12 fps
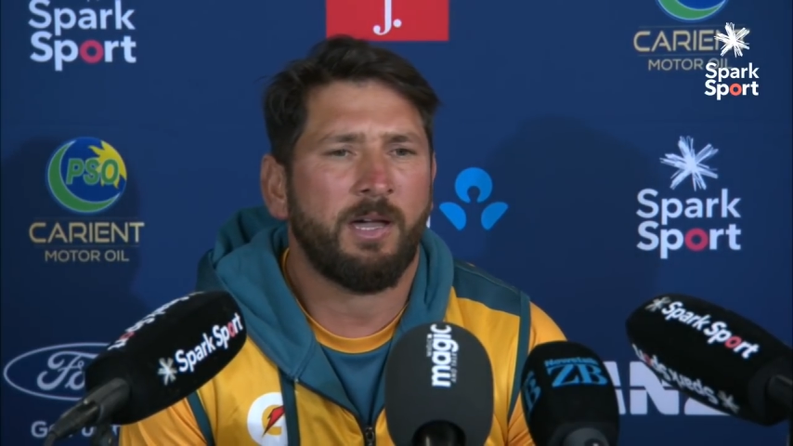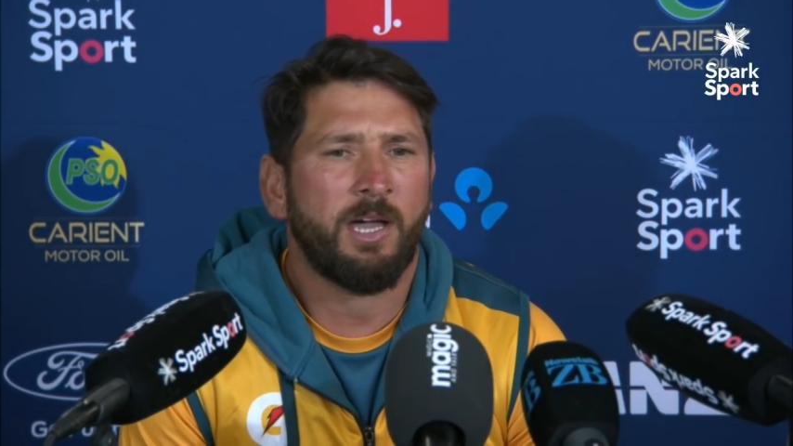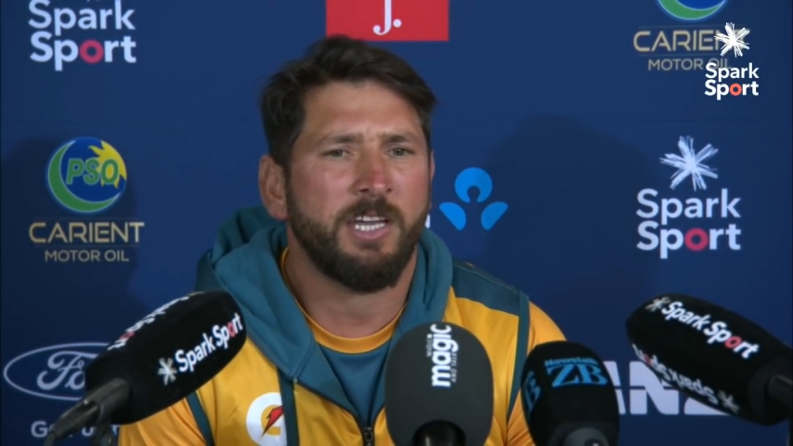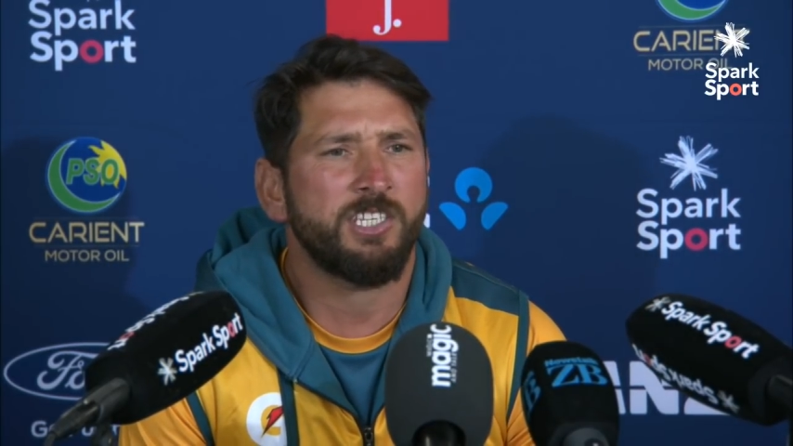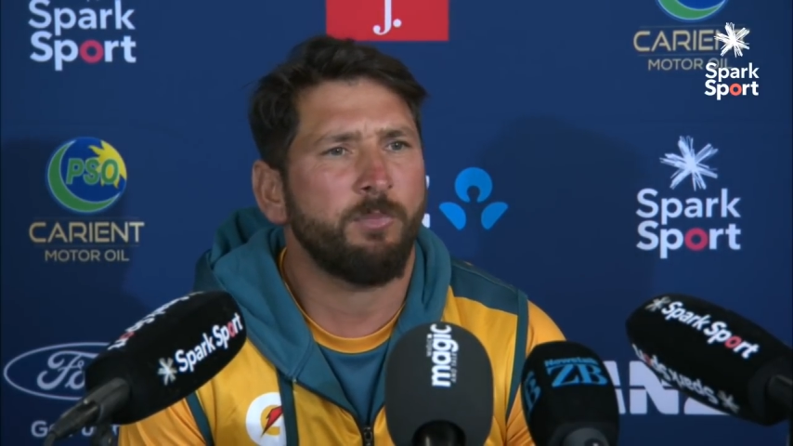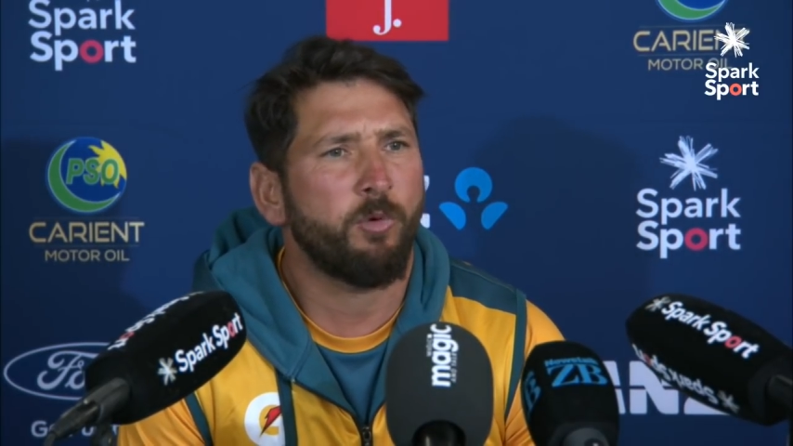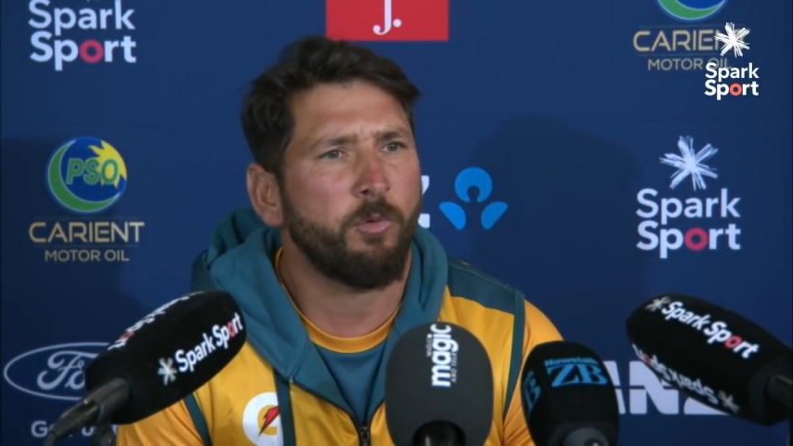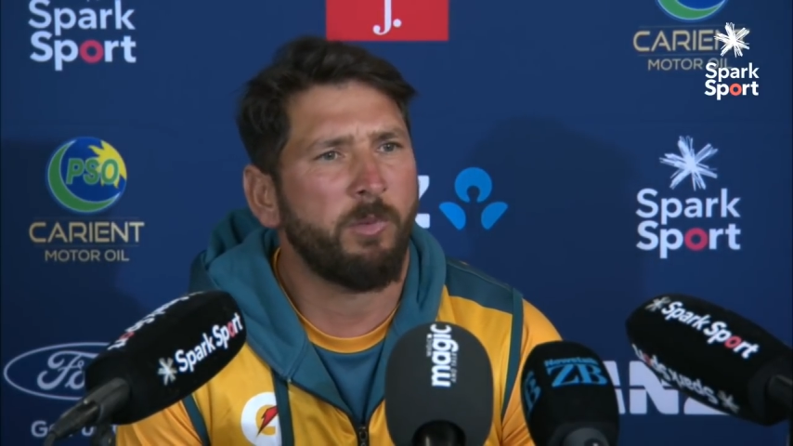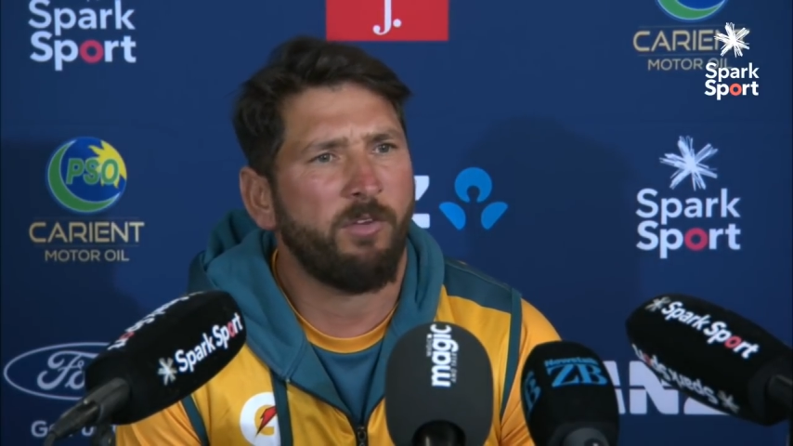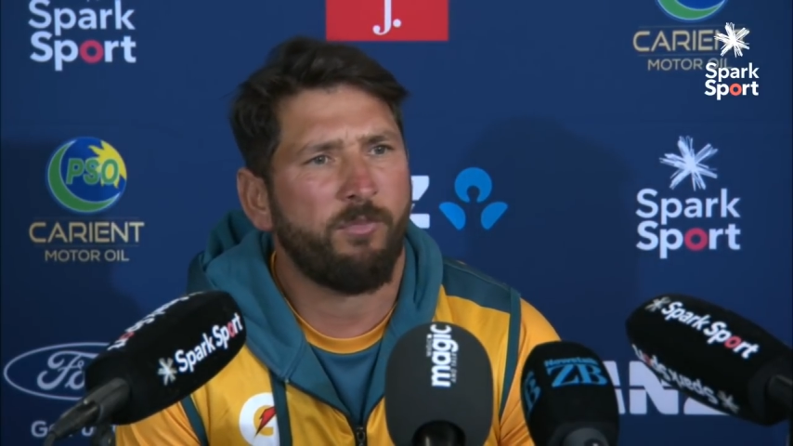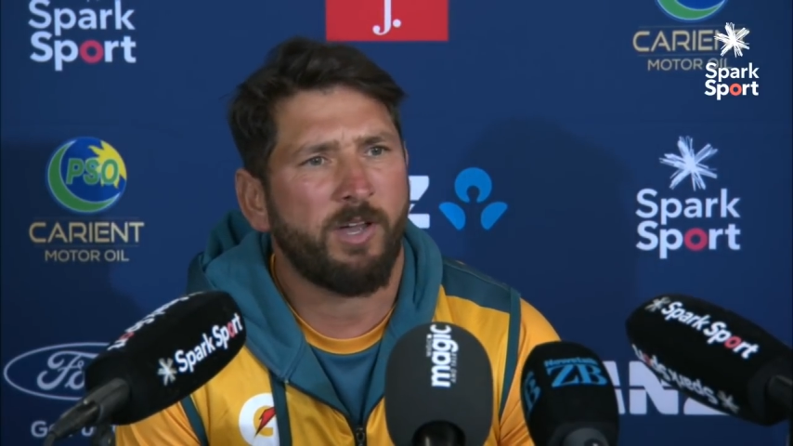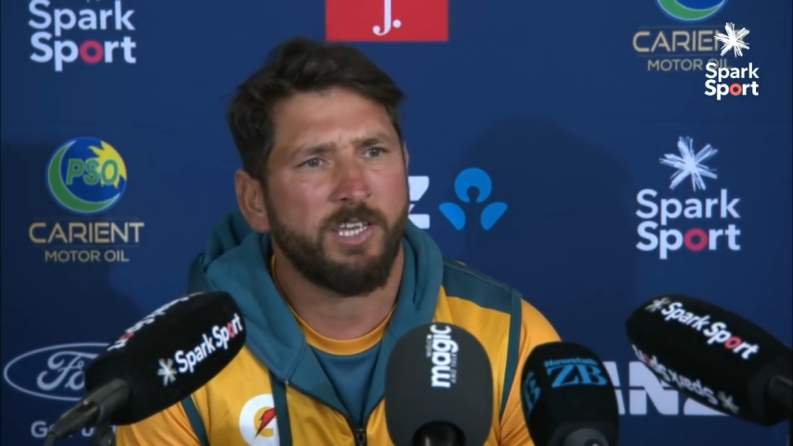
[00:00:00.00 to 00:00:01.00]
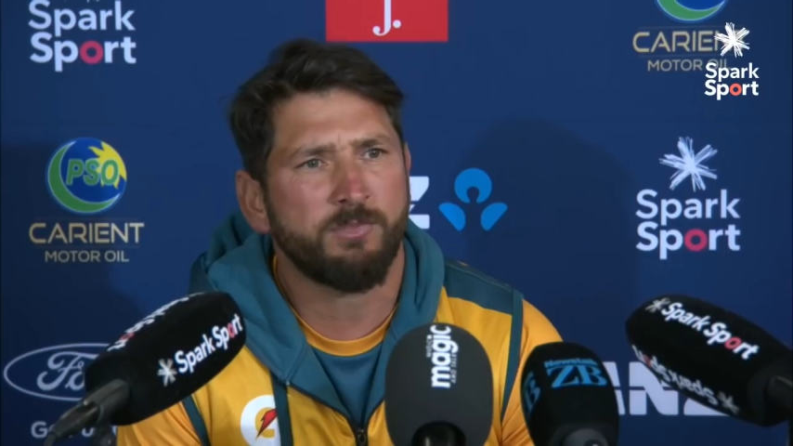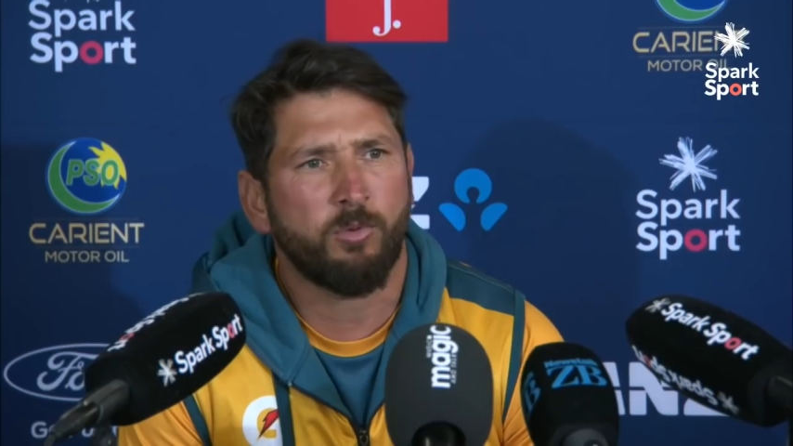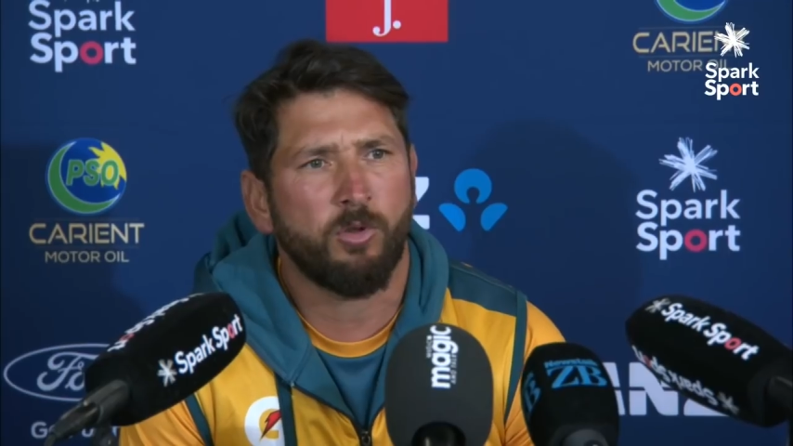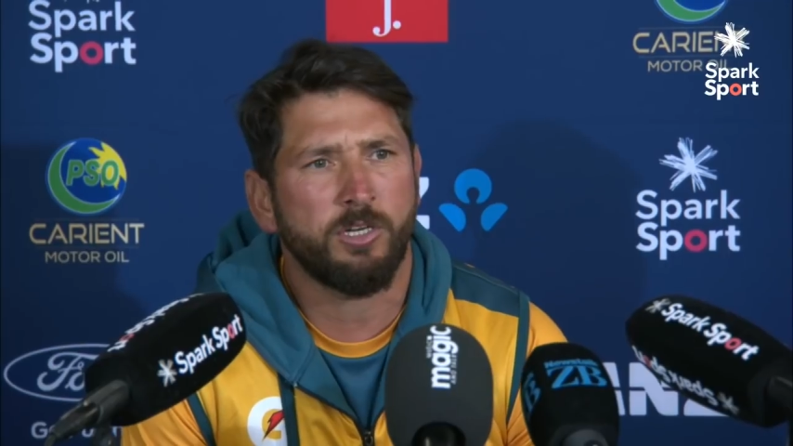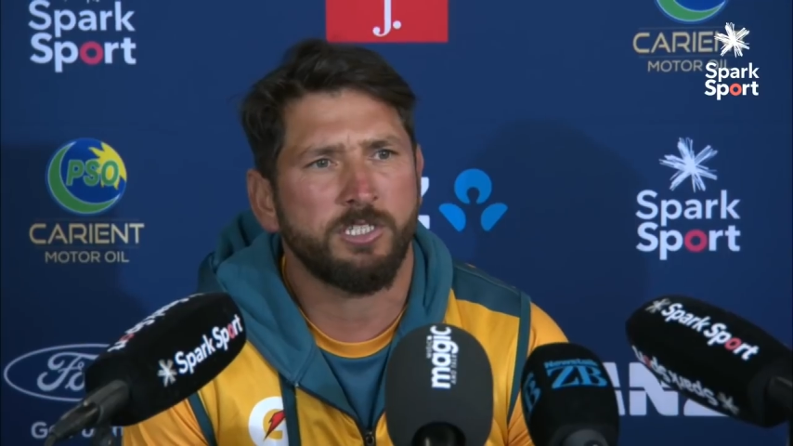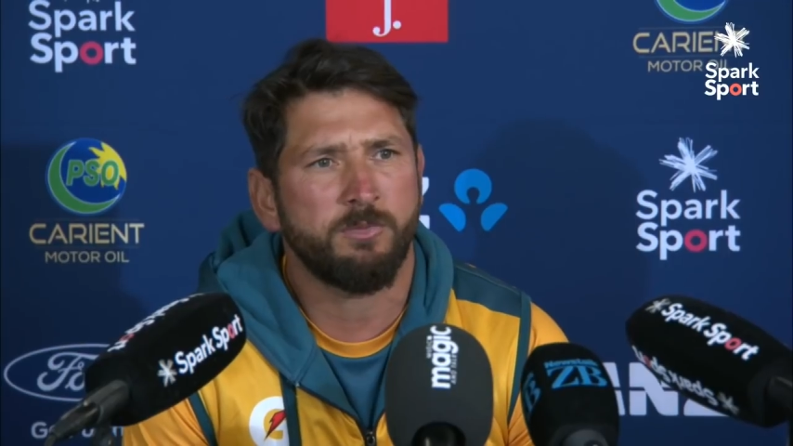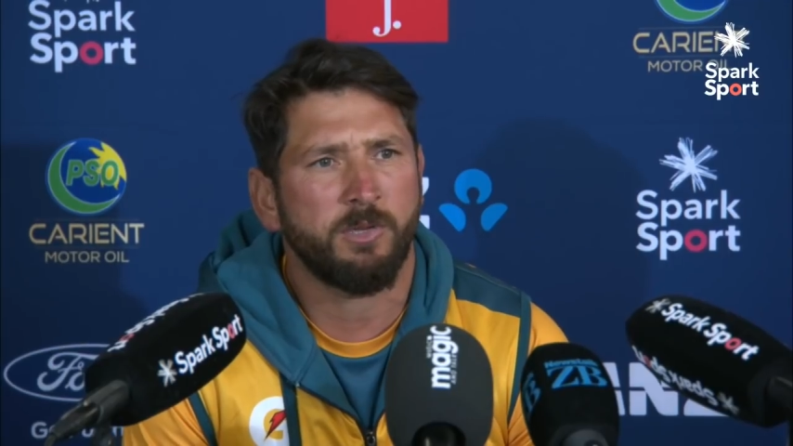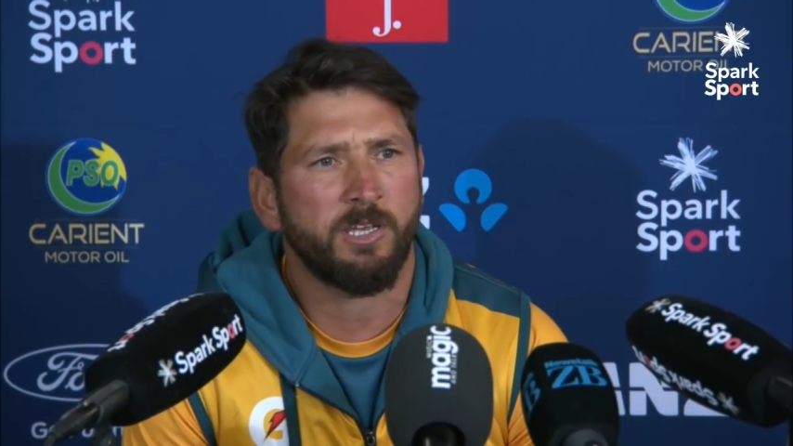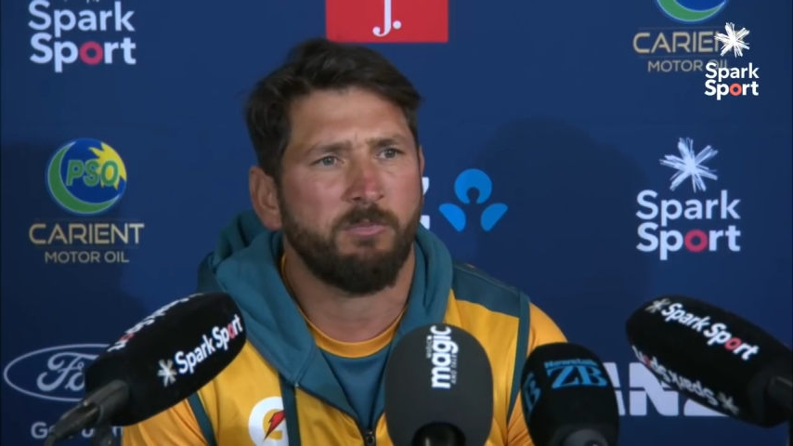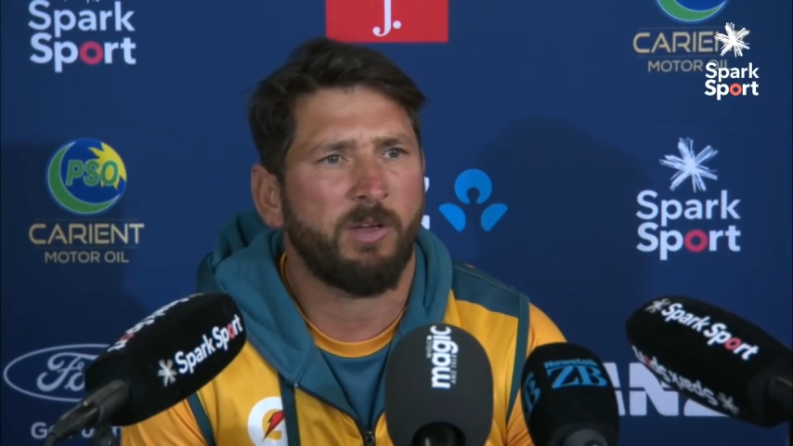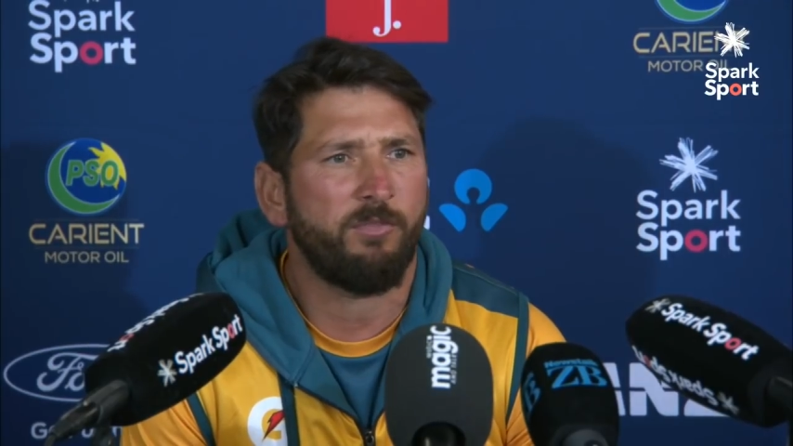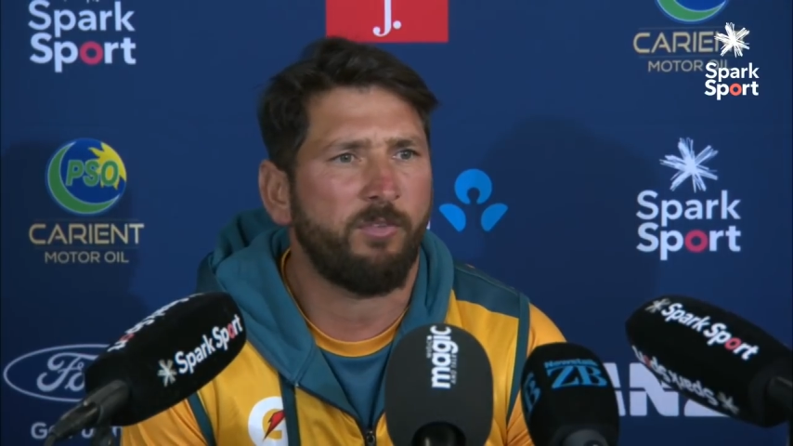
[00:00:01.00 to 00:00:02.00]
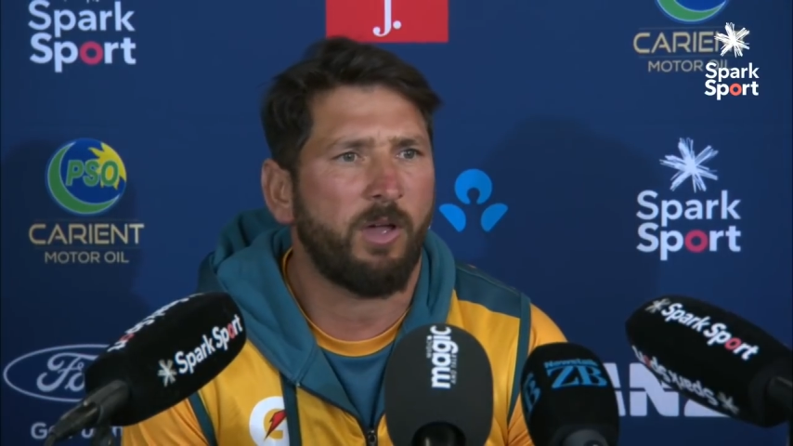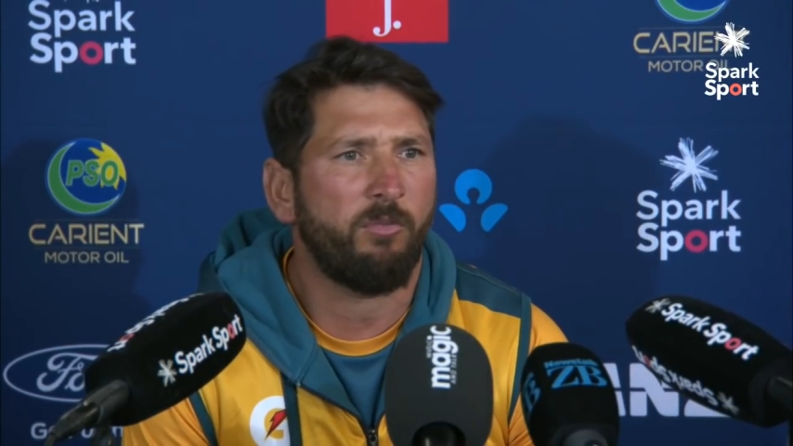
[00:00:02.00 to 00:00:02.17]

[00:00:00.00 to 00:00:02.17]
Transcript: I support my fast bowlers because my,